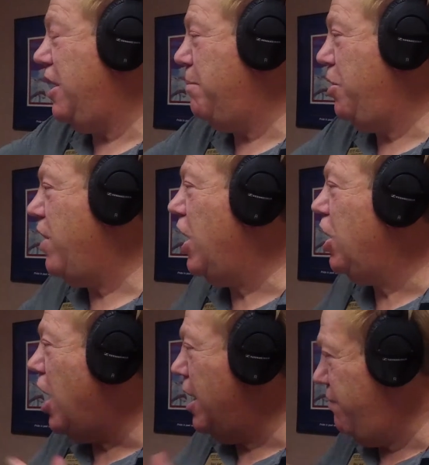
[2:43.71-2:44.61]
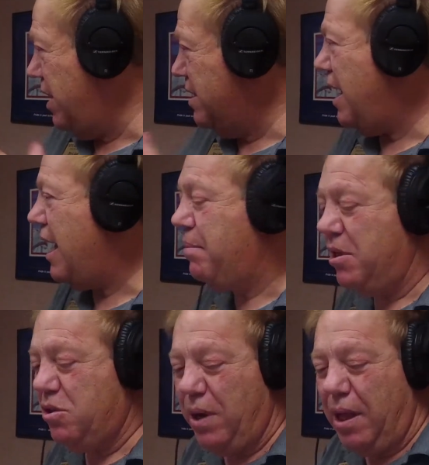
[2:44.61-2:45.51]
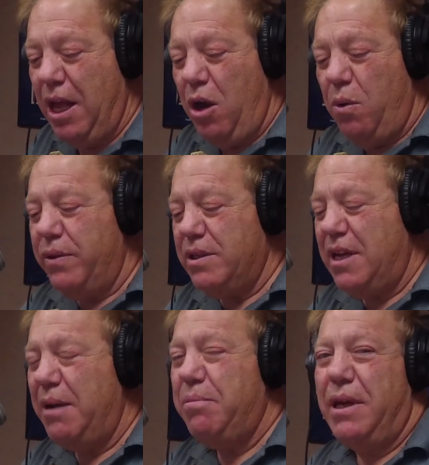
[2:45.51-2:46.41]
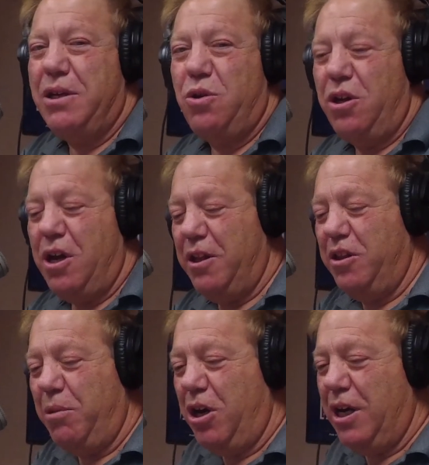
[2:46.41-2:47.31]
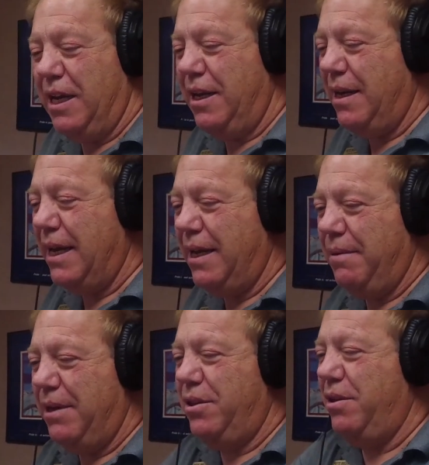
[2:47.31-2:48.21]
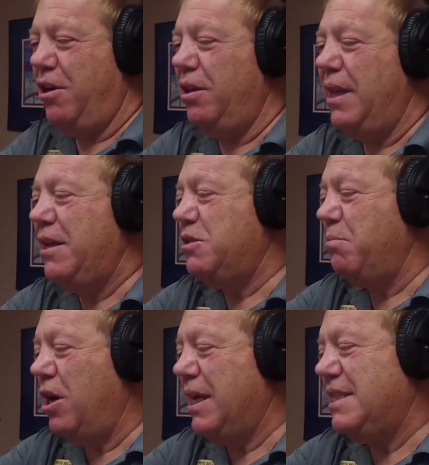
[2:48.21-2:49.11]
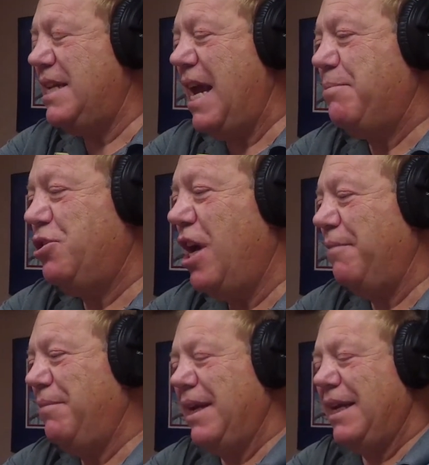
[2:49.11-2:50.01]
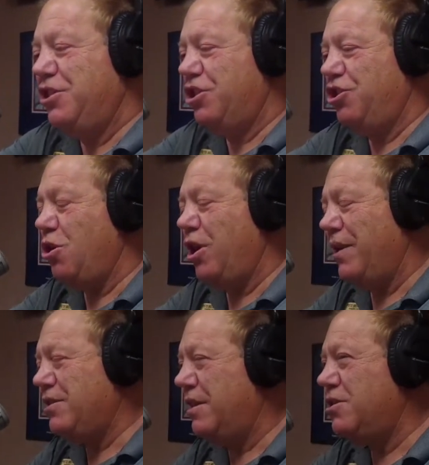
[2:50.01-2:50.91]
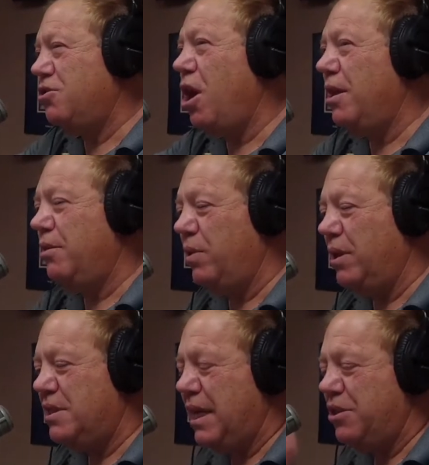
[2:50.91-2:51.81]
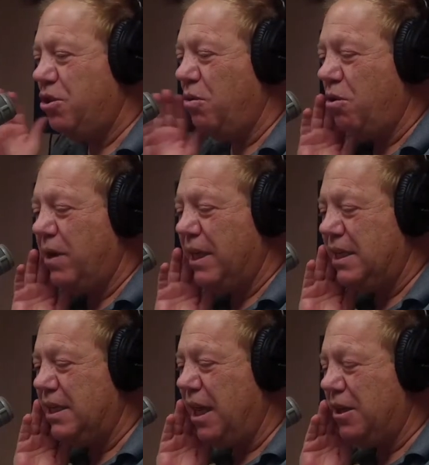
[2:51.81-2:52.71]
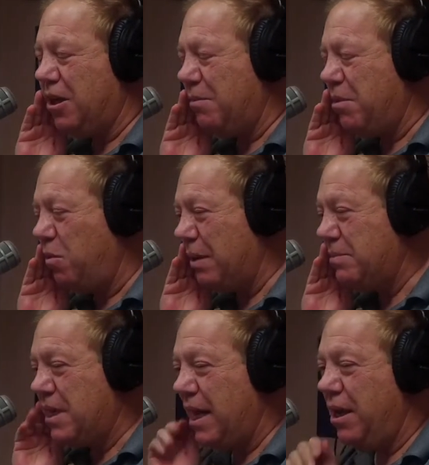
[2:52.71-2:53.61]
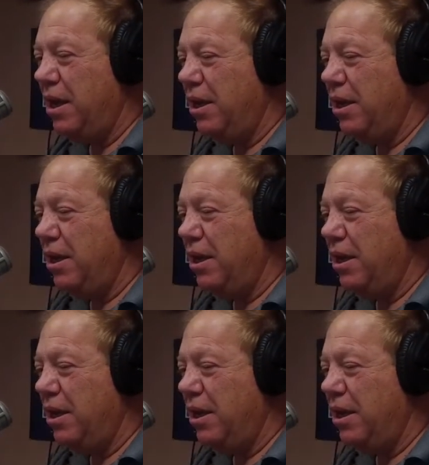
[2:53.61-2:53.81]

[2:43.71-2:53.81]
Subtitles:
I mean, you've got a lot of things happening as well. Well, the same thing is going on in the market. And our latest market snapshot, and I can just show you this, and this is all at realestateShowOregon.com, our website.